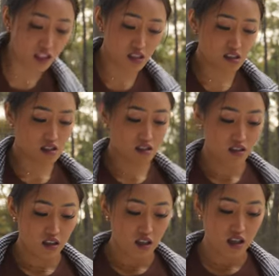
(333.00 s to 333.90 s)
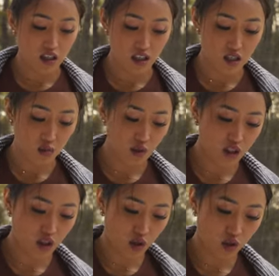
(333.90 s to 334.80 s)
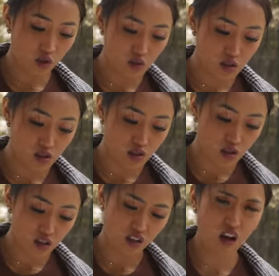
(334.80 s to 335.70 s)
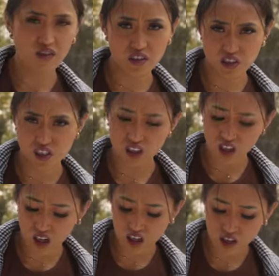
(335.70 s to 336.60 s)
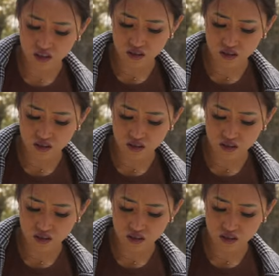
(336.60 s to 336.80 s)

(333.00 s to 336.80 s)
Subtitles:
this, and then this one goes obviously in here.